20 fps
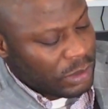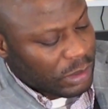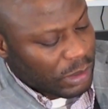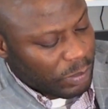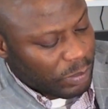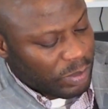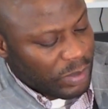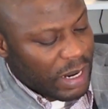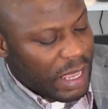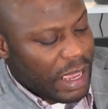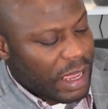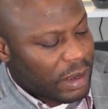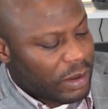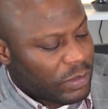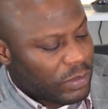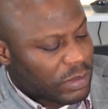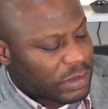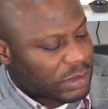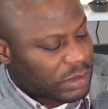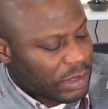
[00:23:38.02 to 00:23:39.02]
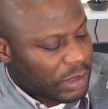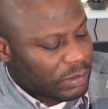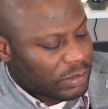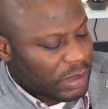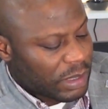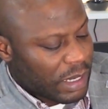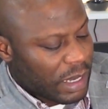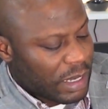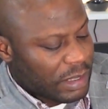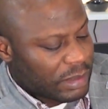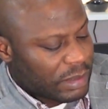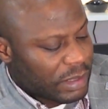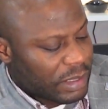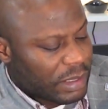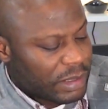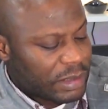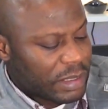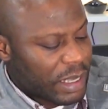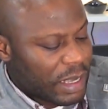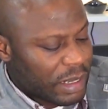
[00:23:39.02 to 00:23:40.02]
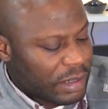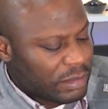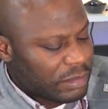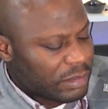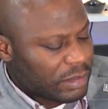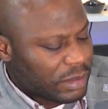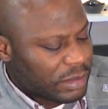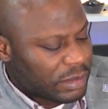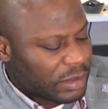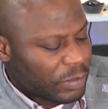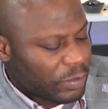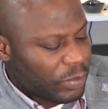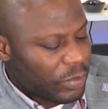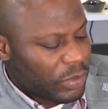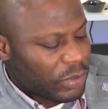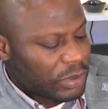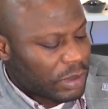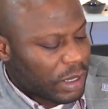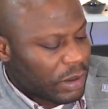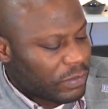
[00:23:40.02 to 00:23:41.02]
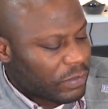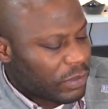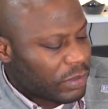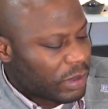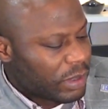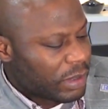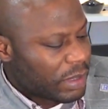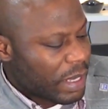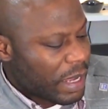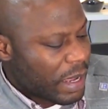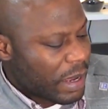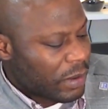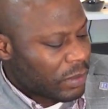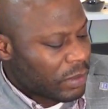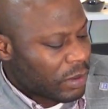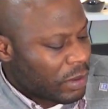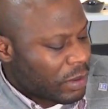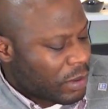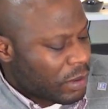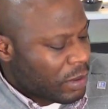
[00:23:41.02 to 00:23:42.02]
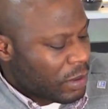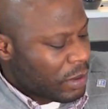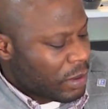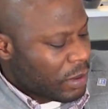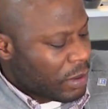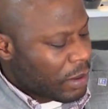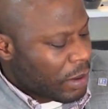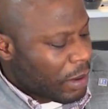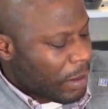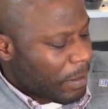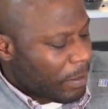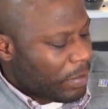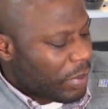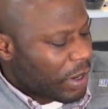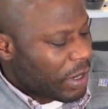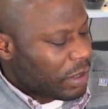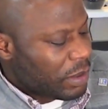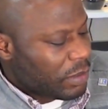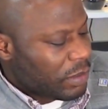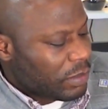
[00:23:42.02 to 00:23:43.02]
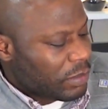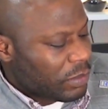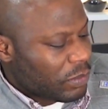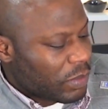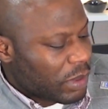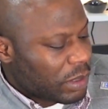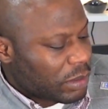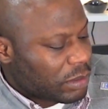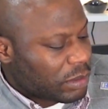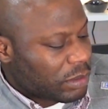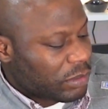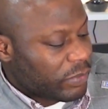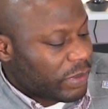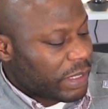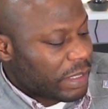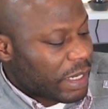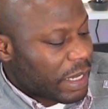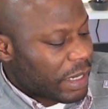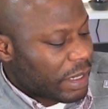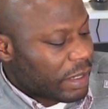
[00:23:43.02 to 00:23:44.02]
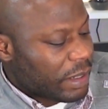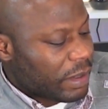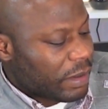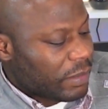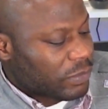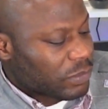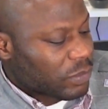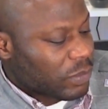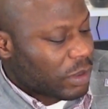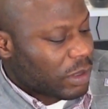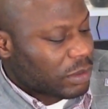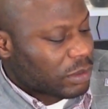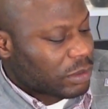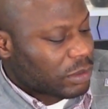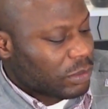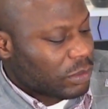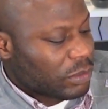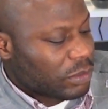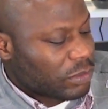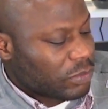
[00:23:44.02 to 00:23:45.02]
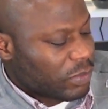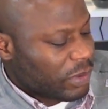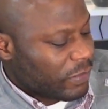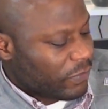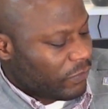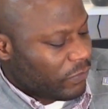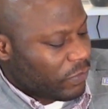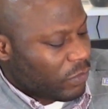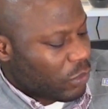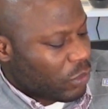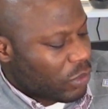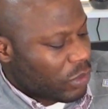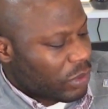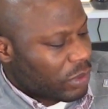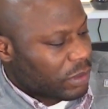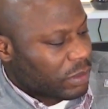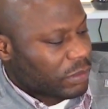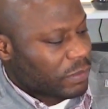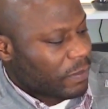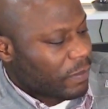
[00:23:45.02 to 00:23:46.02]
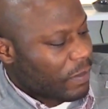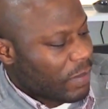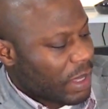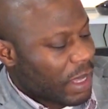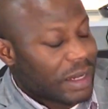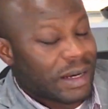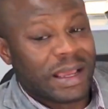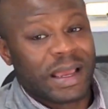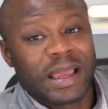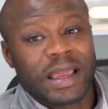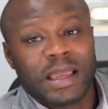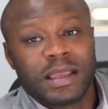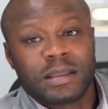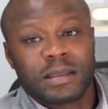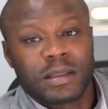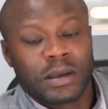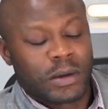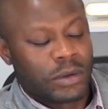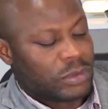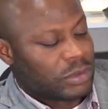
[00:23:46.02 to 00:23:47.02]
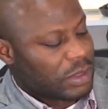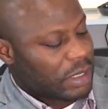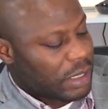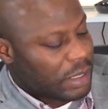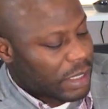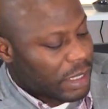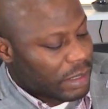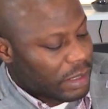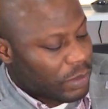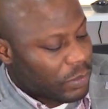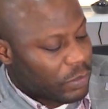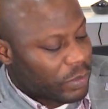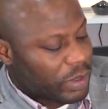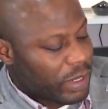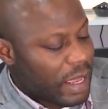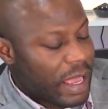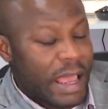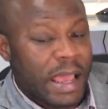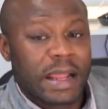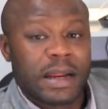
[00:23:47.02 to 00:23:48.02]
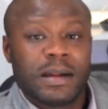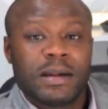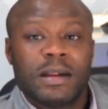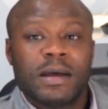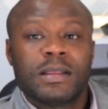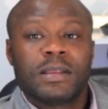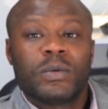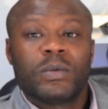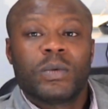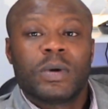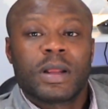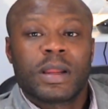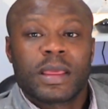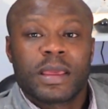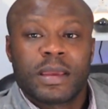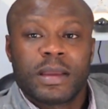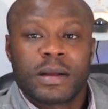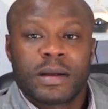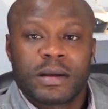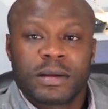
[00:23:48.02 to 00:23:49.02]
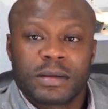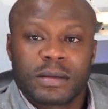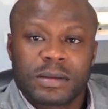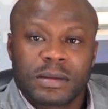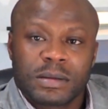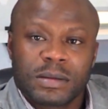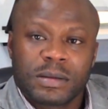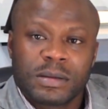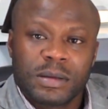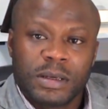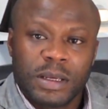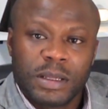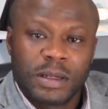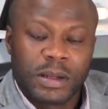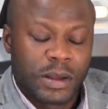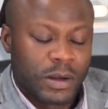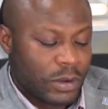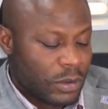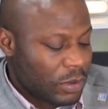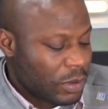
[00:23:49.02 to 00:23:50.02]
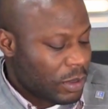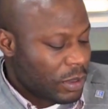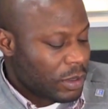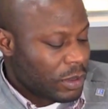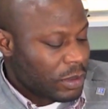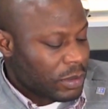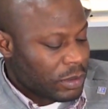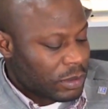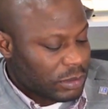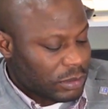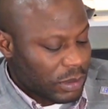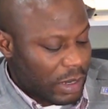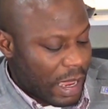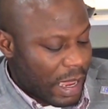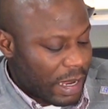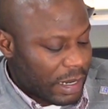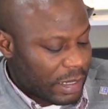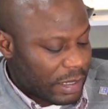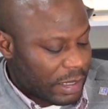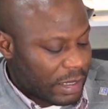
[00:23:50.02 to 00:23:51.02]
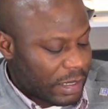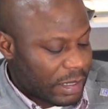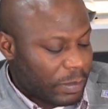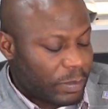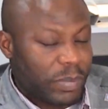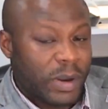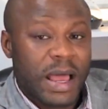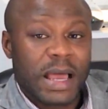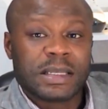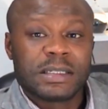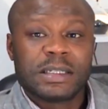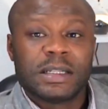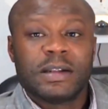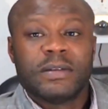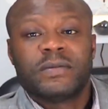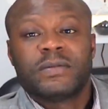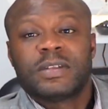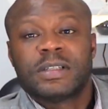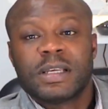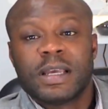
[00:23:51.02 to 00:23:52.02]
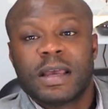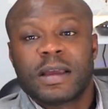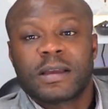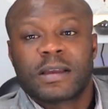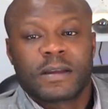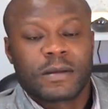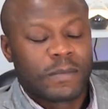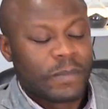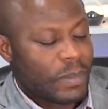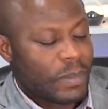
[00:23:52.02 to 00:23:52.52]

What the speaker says: The blank was something I did that is important. I wrote it down. But well, three negatives, 1, 2, 3, 4. And I hate those. And I didn't want to add another one here, you know. So I had to get a positive check.